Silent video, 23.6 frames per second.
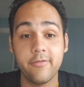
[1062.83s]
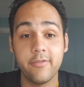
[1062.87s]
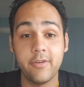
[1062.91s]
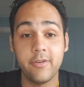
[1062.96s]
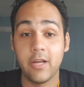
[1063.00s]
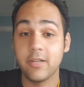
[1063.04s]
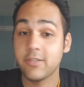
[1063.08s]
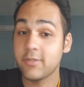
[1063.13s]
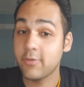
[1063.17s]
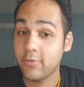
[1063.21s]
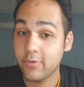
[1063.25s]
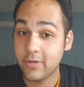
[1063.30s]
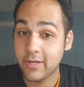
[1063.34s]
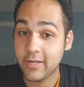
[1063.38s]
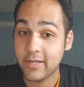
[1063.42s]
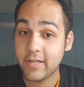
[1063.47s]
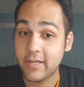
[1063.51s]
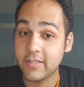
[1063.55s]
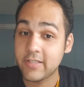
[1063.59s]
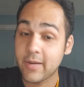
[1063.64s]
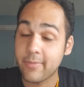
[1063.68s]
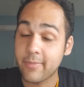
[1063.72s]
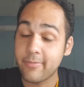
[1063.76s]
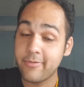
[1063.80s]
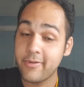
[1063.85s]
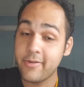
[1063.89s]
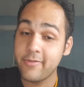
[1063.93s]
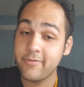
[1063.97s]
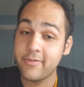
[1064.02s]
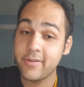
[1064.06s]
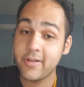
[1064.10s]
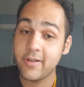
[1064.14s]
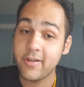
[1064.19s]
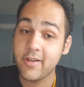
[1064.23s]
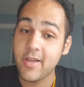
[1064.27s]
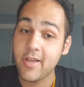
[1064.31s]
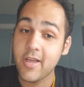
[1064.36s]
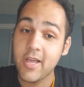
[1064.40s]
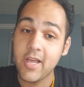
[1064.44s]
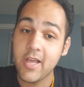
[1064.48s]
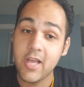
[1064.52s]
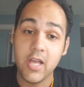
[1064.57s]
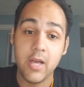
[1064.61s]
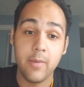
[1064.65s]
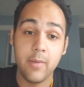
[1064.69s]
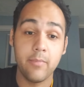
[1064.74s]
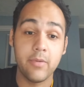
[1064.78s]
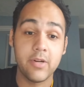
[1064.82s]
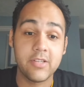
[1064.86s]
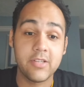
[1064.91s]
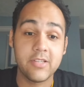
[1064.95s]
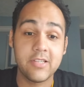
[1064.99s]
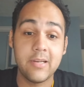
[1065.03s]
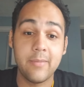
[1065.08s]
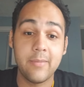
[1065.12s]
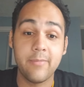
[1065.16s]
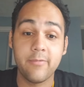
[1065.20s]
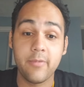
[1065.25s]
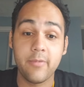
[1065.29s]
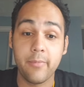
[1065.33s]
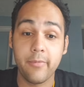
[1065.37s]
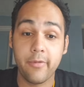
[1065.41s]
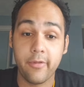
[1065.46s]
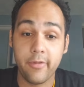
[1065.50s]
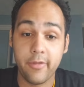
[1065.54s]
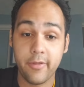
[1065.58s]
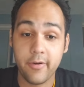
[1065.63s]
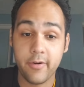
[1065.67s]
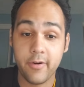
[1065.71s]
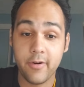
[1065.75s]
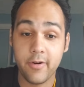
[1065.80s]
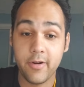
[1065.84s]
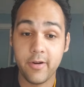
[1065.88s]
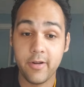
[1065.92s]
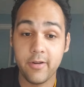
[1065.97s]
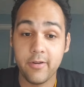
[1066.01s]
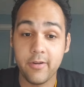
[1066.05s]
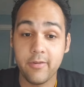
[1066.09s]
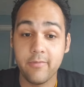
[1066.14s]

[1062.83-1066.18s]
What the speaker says: not only the top 50, but slip from 3rd